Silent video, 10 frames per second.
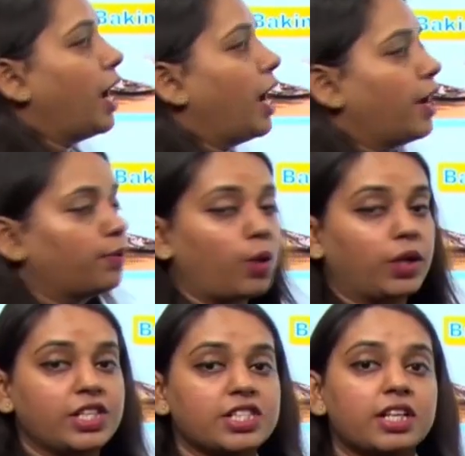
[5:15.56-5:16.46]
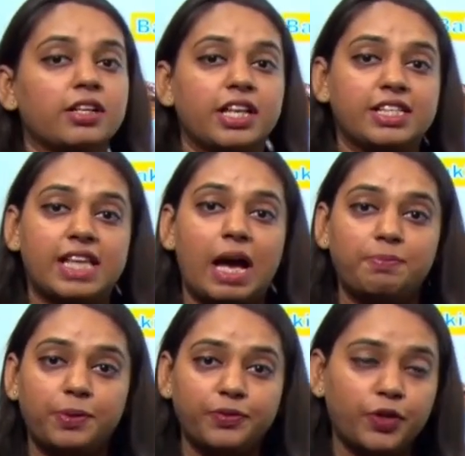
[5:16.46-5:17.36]
And what is the
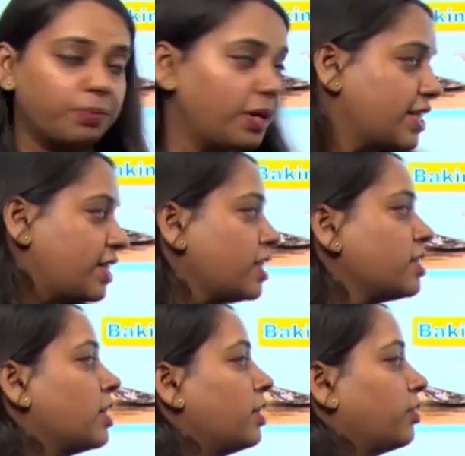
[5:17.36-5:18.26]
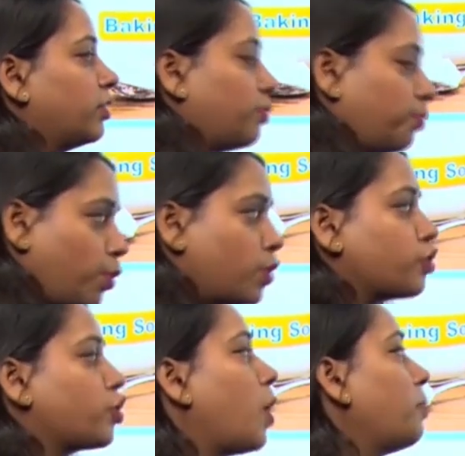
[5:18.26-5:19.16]
example for bases? The
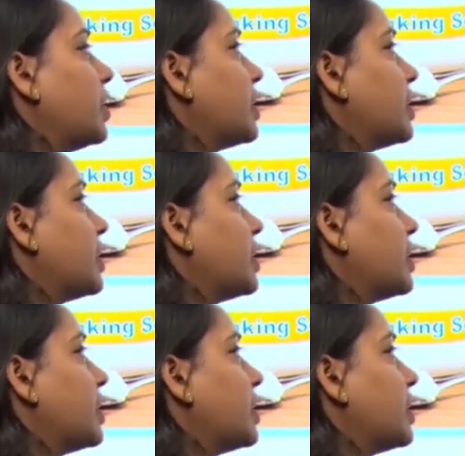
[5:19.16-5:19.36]
most common